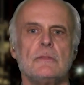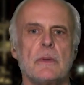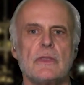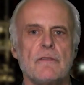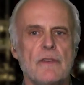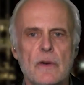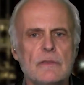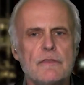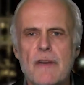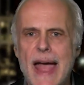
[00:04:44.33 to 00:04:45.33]
But the very
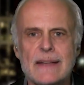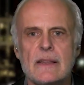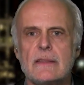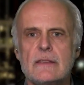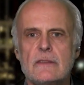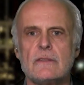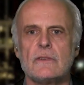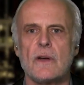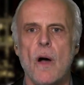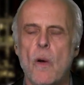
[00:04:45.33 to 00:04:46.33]
fact that this is
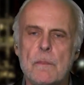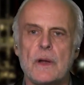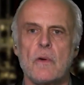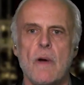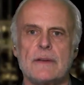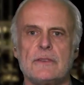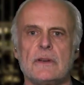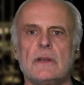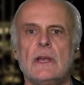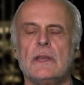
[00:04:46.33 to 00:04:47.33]
an open
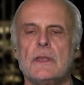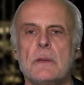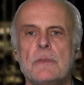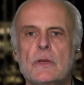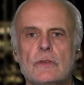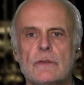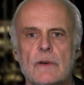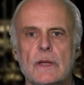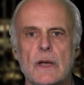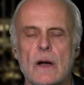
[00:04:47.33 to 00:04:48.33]
question, the abuse of
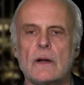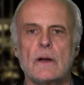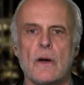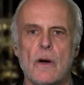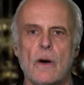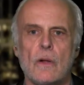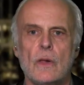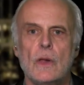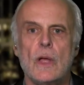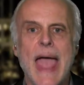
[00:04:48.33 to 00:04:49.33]
a young girl,
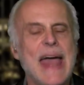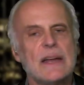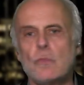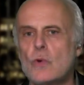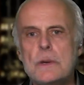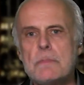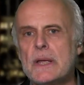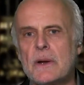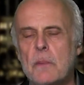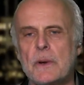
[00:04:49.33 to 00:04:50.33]
and it wouldn't be
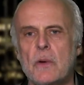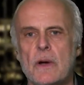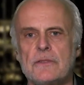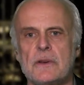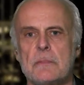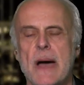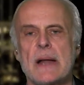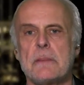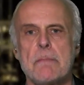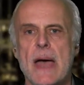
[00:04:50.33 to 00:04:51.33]
an open question about
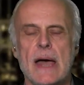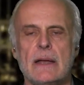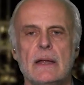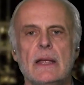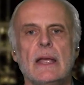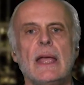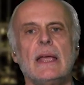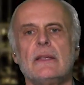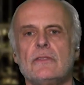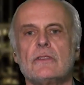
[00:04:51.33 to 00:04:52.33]
a pet,
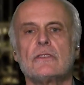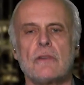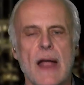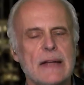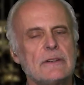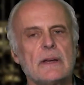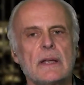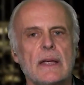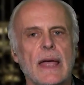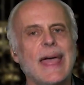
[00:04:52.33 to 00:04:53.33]
is
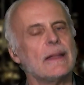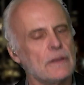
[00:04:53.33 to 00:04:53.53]
tragic and